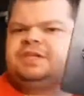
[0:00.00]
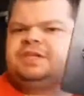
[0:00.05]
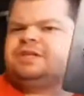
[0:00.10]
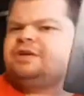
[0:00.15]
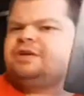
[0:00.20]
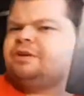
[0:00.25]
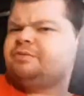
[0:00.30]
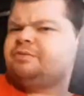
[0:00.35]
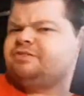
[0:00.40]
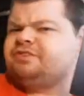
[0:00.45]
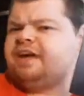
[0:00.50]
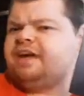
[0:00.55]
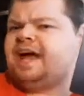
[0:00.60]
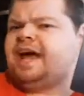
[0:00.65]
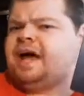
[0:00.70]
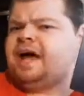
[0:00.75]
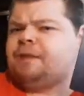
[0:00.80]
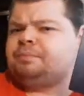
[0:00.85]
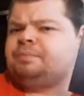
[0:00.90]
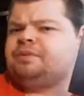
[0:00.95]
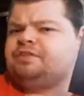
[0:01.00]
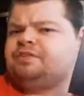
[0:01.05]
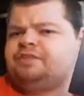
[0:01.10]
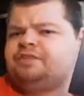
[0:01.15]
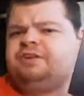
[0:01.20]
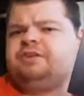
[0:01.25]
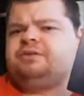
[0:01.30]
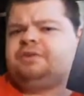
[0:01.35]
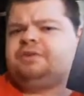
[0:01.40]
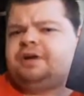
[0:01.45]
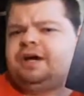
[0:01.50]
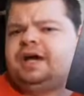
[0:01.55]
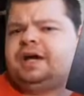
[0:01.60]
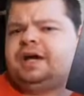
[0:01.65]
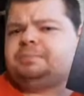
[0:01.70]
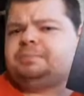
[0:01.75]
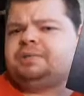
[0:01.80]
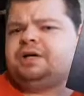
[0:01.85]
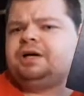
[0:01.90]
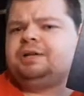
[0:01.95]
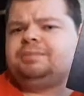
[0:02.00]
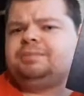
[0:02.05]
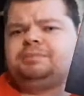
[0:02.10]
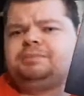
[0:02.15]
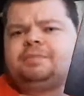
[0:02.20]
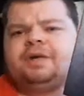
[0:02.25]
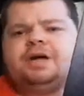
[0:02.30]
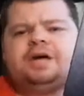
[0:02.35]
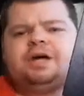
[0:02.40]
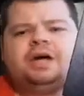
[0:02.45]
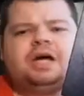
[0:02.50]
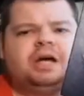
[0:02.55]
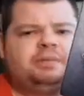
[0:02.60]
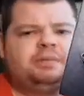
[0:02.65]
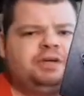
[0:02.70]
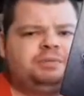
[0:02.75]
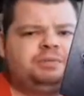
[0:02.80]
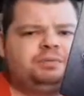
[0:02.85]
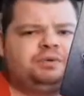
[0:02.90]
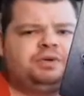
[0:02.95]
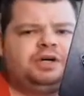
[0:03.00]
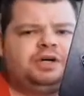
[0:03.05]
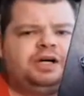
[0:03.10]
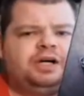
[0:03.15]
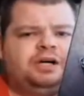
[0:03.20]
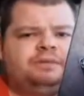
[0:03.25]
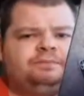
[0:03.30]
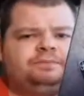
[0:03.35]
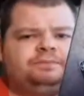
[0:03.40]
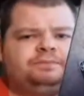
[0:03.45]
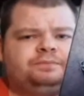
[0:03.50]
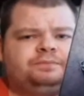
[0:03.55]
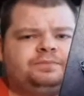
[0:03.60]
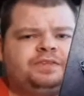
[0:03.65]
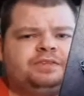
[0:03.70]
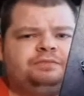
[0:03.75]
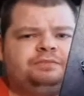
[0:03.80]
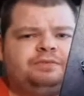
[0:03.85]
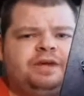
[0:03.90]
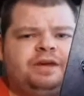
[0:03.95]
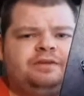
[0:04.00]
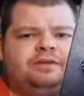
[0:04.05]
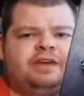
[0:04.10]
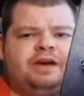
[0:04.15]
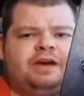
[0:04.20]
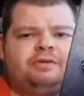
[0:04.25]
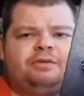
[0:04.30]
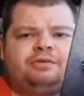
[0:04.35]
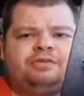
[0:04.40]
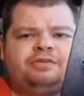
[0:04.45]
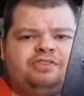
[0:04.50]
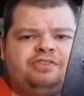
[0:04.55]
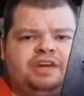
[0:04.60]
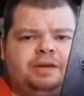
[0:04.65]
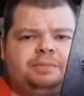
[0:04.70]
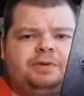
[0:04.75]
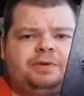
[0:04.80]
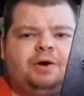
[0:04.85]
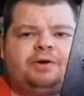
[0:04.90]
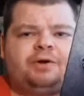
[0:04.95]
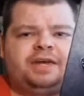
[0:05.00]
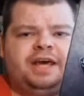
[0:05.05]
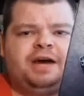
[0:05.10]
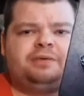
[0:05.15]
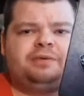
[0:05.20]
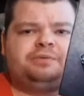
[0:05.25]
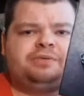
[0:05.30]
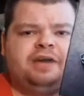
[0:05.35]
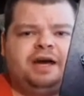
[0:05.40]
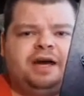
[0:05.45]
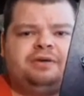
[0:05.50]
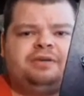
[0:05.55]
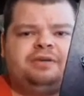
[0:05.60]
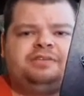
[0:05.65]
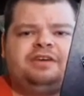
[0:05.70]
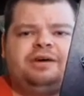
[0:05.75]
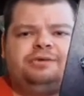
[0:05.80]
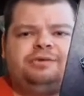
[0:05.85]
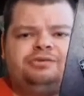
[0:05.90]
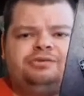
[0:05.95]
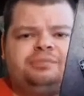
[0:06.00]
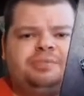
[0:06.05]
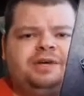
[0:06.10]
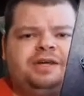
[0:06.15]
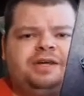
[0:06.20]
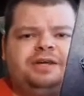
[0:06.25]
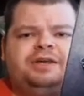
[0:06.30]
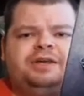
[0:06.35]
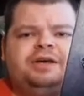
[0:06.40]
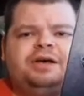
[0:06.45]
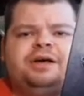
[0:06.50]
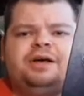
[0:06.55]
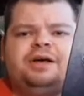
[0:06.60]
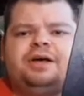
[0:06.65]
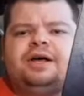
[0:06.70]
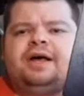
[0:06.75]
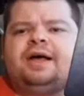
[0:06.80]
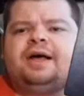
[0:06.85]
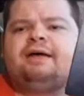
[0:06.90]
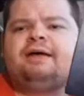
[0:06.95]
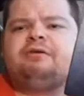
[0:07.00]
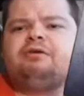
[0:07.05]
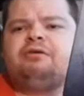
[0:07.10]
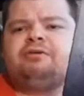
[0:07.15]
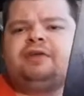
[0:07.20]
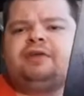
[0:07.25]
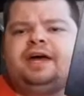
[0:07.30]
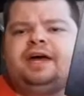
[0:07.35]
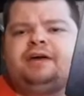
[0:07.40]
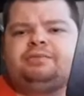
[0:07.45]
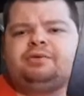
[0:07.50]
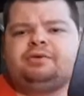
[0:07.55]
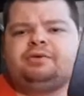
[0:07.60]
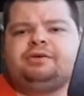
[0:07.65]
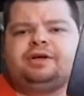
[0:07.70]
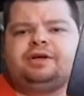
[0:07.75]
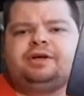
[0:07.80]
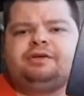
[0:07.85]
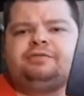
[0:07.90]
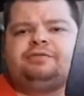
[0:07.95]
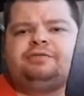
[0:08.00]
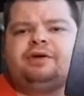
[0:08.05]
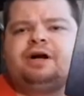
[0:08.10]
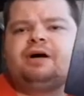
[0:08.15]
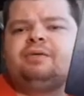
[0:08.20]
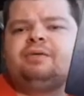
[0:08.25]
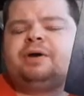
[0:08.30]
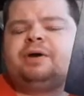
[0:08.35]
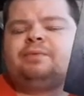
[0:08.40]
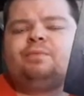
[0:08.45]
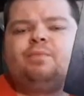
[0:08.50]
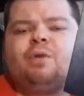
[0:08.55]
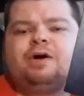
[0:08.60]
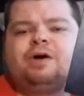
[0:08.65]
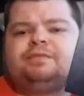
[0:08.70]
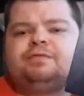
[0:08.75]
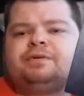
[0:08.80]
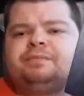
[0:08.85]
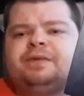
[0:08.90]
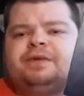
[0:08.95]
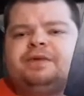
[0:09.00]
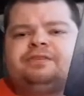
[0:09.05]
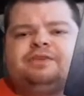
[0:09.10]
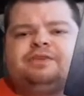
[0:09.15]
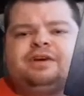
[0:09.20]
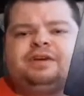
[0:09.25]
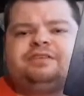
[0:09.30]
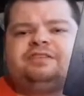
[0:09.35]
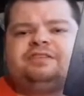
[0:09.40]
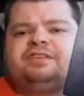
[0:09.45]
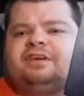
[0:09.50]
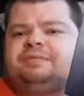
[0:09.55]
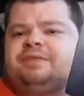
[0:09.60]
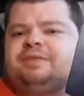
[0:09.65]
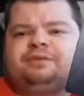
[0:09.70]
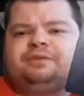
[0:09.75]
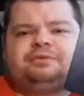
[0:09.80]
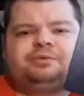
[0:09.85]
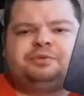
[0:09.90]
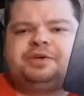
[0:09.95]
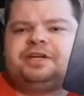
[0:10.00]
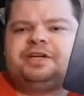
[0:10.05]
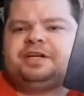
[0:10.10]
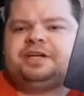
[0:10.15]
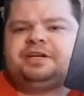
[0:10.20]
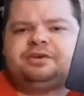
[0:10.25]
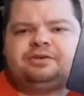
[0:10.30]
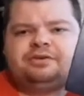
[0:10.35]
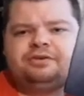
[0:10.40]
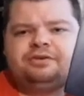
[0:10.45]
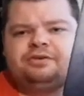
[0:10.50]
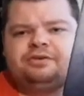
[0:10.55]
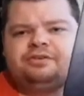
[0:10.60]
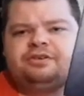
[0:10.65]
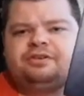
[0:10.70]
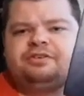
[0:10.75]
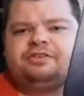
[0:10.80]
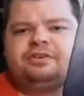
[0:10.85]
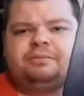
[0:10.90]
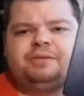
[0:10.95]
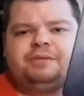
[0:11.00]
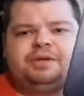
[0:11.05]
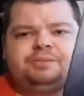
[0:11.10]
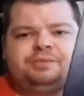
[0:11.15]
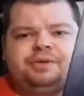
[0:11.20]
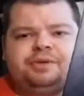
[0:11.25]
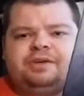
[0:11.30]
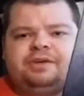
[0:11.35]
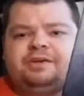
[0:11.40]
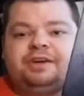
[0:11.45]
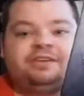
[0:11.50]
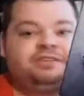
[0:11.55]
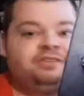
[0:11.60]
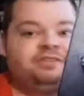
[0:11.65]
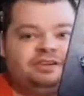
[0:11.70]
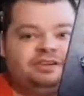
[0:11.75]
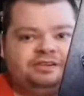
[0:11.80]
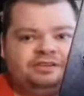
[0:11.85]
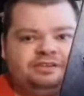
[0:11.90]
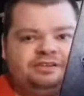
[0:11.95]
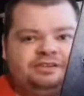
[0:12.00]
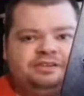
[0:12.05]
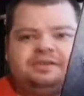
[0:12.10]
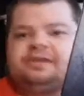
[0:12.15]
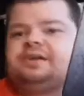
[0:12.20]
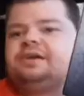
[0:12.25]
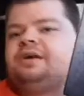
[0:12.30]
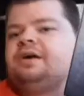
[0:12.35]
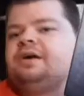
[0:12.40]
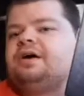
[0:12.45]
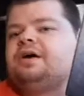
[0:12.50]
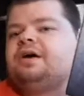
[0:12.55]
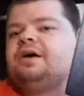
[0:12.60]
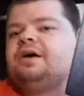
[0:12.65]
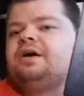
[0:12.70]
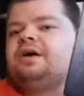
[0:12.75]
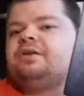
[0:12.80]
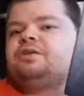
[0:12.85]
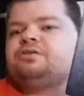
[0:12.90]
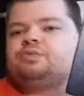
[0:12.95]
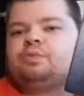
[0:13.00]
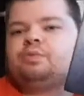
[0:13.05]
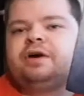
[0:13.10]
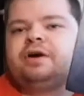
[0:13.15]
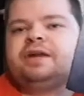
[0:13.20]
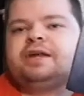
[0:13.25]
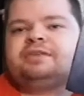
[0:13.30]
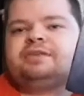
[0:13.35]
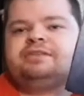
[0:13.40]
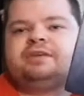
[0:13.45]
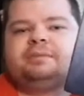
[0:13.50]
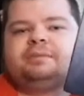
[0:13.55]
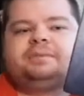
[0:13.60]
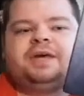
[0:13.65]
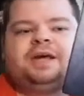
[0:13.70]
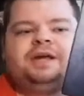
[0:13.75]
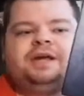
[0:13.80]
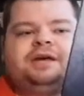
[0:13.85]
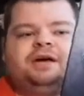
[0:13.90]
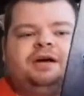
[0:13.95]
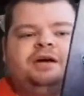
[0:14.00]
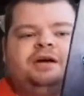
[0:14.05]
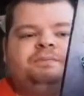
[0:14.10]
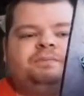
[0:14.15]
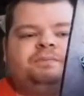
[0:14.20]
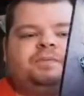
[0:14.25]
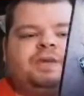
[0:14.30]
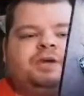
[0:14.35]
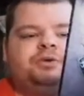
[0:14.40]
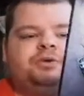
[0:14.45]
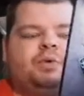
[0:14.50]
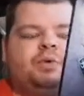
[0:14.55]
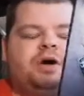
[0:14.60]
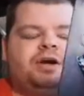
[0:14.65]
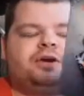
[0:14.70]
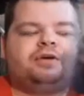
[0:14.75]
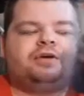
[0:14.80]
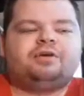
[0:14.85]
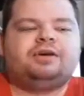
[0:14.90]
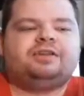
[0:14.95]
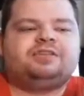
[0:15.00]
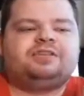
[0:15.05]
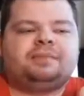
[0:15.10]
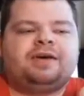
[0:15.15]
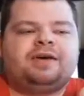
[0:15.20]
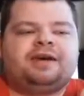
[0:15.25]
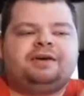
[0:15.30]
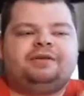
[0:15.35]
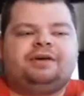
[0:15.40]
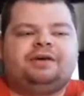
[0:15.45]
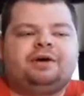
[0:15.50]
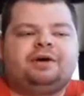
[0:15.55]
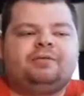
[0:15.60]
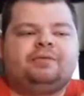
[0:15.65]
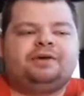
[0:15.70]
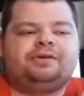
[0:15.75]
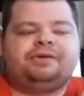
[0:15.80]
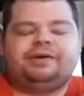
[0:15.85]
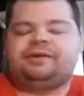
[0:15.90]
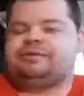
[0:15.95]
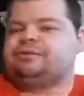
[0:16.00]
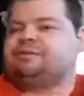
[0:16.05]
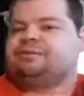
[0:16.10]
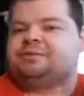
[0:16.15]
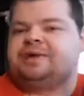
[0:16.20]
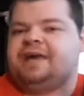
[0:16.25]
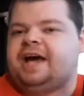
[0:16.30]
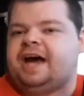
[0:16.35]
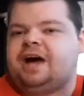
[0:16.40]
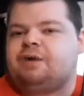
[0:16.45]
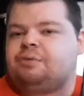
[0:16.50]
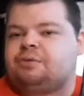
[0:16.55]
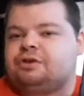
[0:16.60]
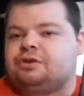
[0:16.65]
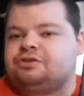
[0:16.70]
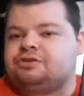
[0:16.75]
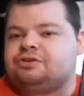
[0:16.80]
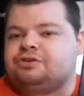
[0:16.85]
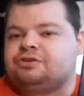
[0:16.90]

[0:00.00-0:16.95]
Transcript: this killer app. People if they download this app called Countdown, it tells them like how long they have to live. Like one of them gets like 73 years. Some people get like 60. This one ends up getting the one girl ends up getting like only like 3 hours